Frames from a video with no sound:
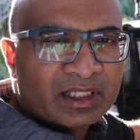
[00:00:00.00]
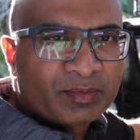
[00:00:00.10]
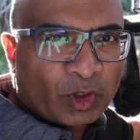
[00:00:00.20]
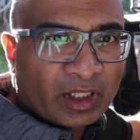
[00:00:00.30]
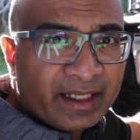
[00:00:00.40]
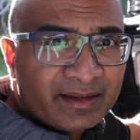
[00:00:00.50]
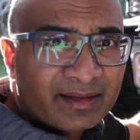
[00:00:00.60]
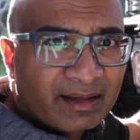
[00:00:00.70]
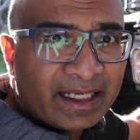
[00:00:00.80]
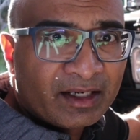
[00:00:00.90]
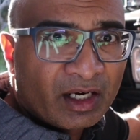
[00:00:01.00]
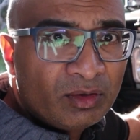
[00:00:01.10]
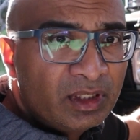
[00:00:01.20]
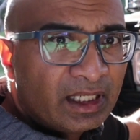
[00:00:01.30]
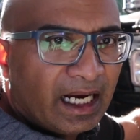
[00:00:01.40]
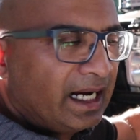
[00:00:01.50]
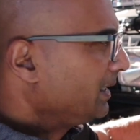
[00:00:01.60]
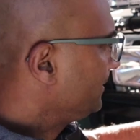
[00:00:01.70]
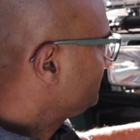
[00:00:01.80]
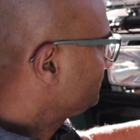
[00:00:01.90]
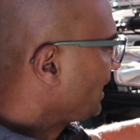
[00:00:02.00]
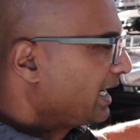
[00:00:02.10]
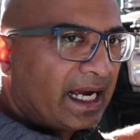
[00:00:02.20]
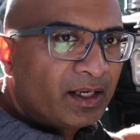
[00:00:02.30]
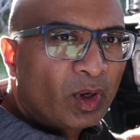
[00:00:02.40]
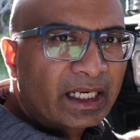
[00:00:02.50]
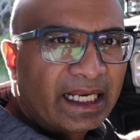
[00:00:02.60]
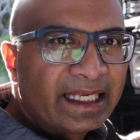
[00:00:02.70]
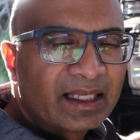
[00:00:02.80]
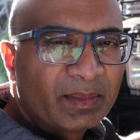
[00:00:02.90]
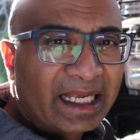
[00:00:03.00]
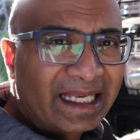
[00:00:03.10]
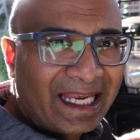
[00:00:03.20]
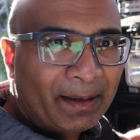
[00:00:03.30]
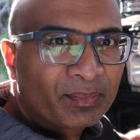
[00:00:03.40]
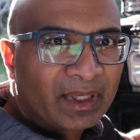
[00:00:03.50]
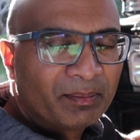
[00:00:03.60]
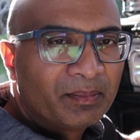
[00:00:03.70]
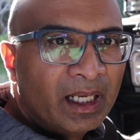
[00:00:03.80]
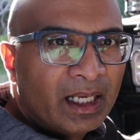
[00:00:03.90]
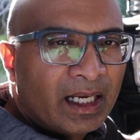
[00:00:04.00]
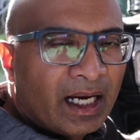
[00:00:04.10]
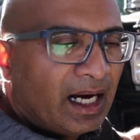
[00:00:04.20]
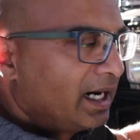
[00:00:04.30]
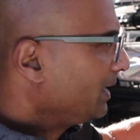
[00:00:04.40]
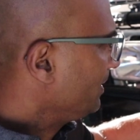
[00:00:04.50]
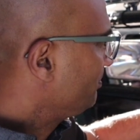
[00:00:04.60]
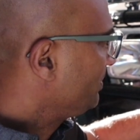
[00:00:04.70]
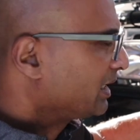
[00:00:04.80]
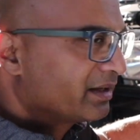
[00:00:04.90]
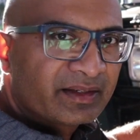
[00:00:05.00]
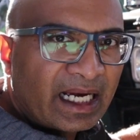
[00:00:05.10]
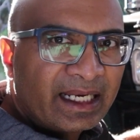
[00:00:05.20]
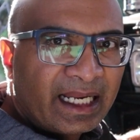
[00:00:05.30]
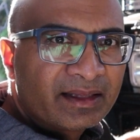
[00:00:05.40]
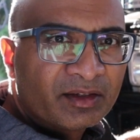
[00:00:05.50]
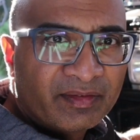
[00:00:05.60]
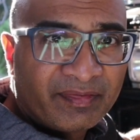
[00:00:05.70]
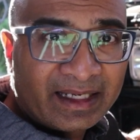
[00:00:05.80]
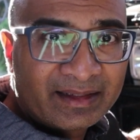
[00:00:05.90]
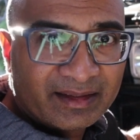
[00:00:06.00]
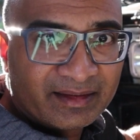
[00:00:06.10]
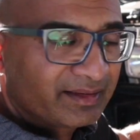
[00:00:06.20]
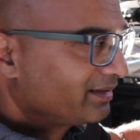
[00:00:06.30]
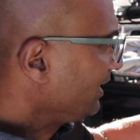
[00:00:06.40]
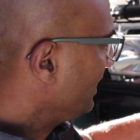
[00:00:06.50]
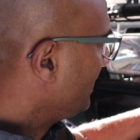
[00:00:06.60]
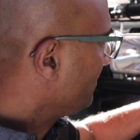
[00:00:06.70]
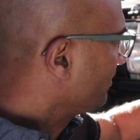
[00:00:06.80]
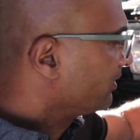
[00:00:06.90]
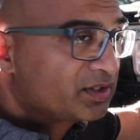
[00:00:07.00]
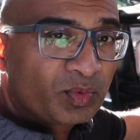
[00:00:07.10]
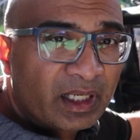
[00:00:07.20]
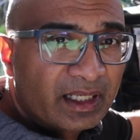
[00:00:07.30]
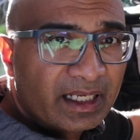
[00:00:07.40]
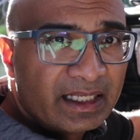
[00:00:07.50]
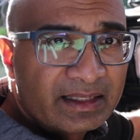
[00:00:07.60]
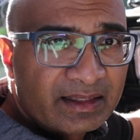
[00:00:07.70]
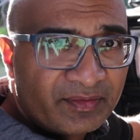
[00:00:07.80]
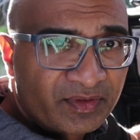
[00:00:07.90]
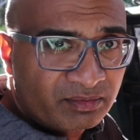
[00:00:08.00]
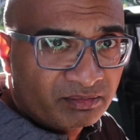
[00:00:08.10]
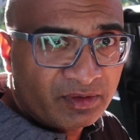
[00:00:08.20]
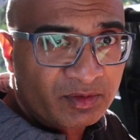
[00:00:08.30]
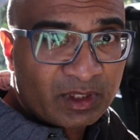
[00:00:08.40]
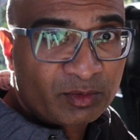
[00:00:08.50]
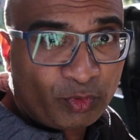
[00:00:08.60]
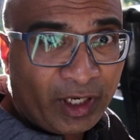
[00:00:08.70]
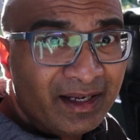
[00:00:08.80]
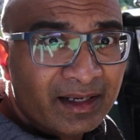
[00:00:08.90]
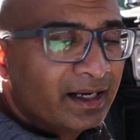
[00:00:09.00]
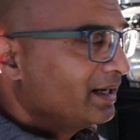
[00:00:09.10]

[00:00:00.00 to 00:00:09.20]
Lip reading: spotlights lying around, and I quite like them, and I kept them because I like the reflectors. This one gives me spread,